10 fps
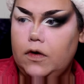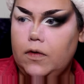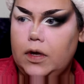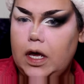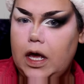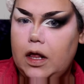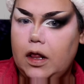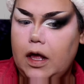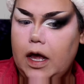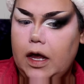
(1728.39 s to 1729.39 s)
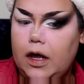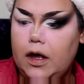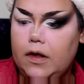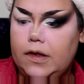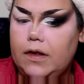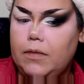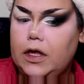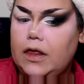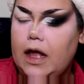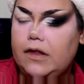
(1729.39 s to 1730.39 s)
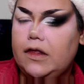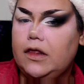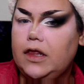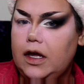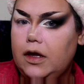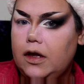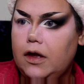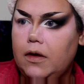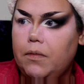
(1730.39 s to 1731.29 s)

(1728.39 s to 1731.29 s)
to get like something that's thick,